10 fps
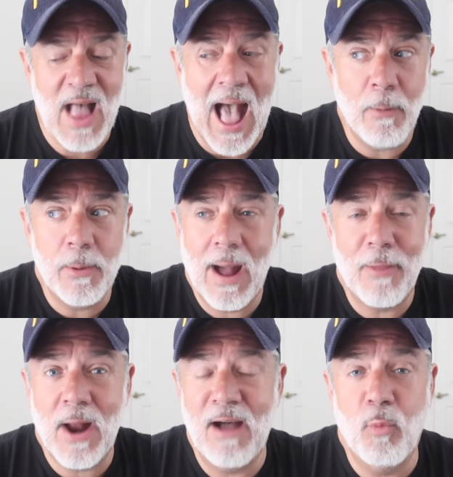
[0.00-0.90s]
I would
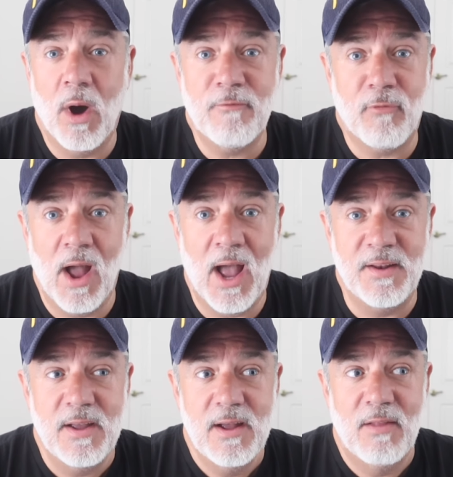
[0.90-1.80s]
rather have one
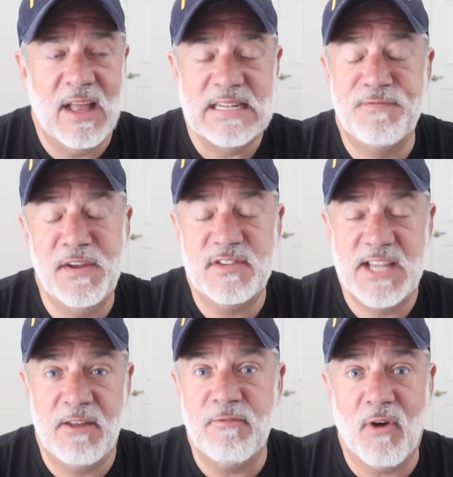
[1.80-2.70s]
friend than
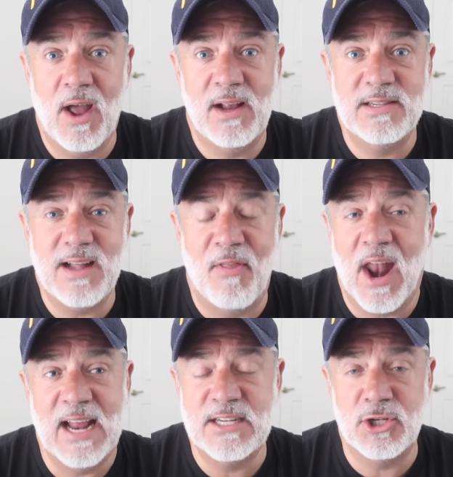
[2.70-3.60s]
fifteen friends
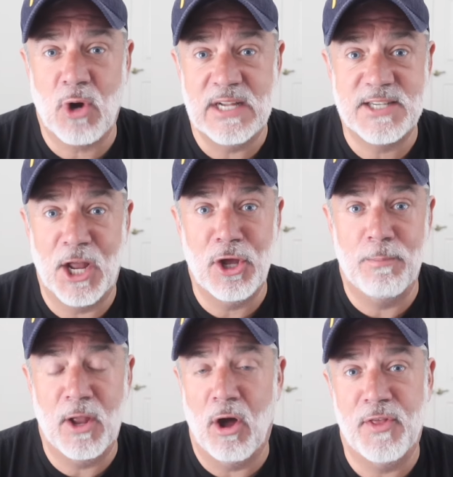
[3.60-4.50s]
that I didn't trust and I
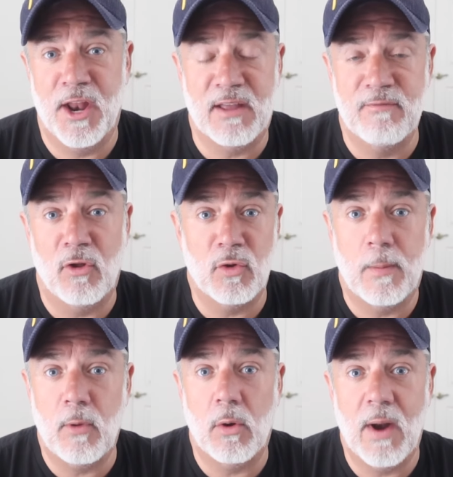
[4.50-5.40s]
couldn't be authentic and
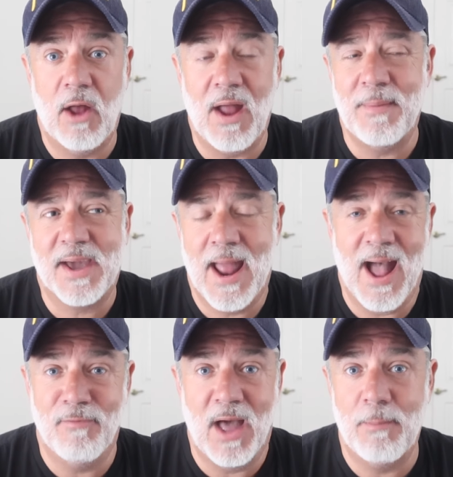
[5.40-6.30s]
vulnerable around. I'm not going to
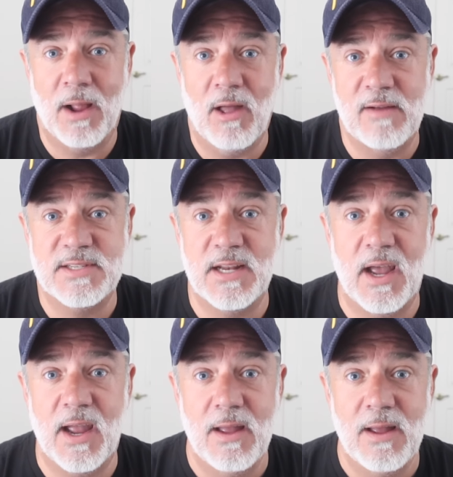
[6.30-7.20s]
have that in my life
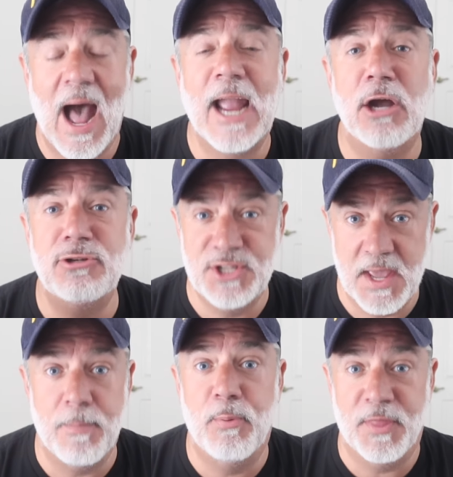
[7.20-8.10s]
today. I go
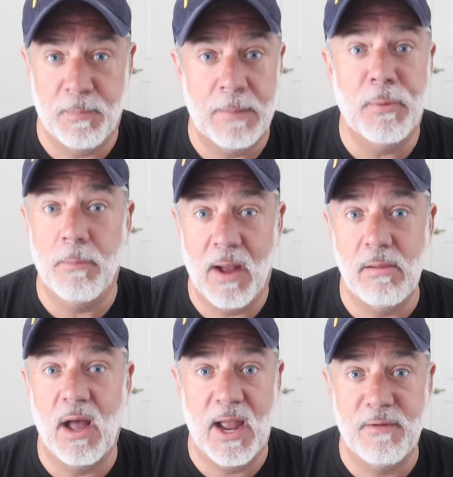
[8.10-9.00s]
deep with the people in my
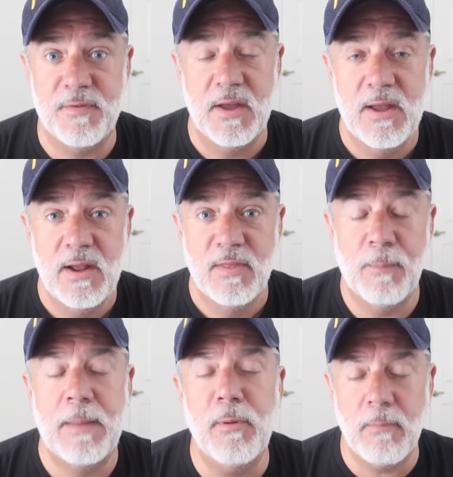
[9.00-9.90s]
life.
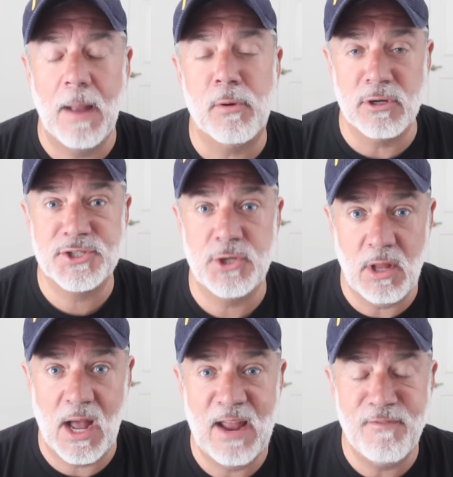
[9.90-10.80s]
The people in my personal
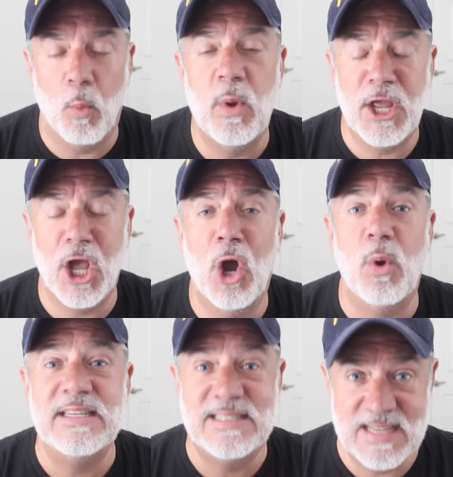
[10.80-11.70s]
life, we
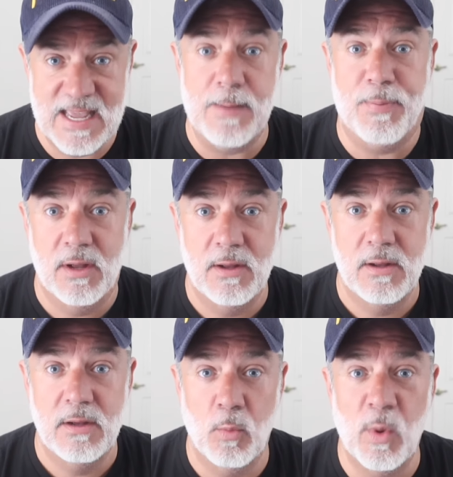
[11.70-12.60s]
go deep.
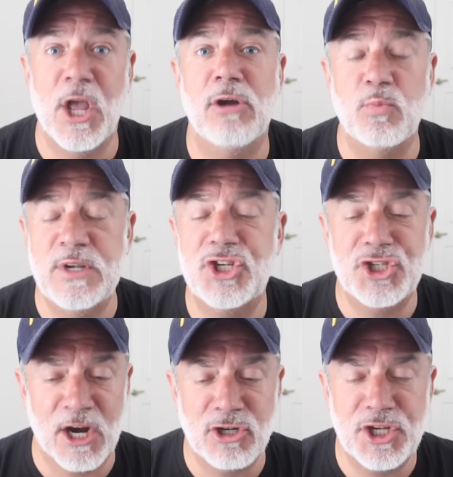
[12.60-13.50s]
We go, we
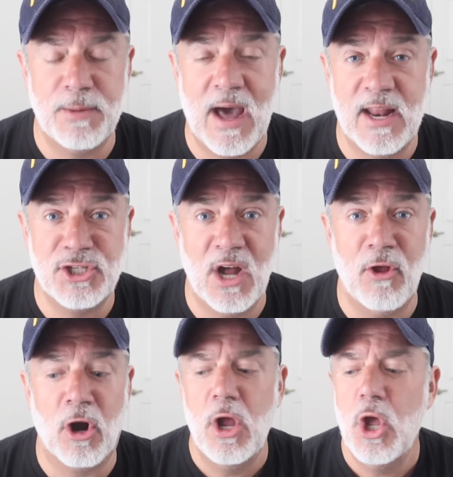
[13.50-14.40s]
share shit about each
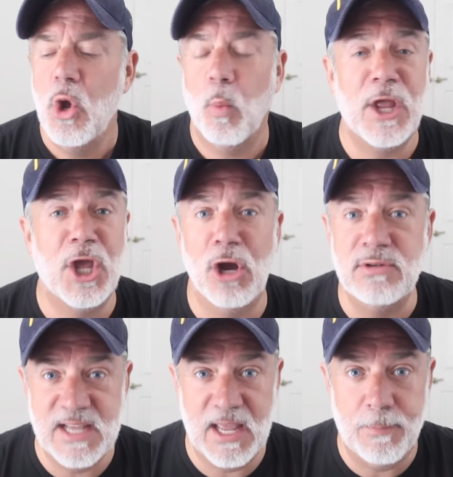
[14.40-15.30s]
other. We go
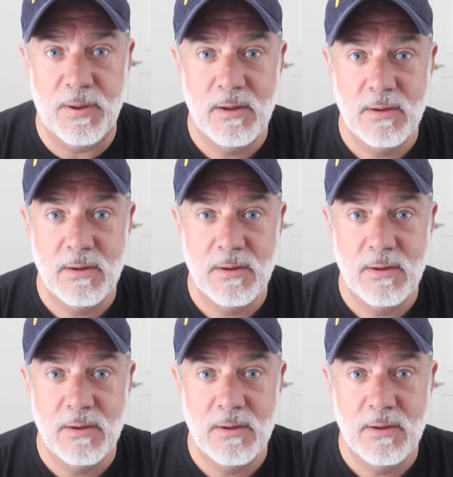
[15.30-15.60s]
deep.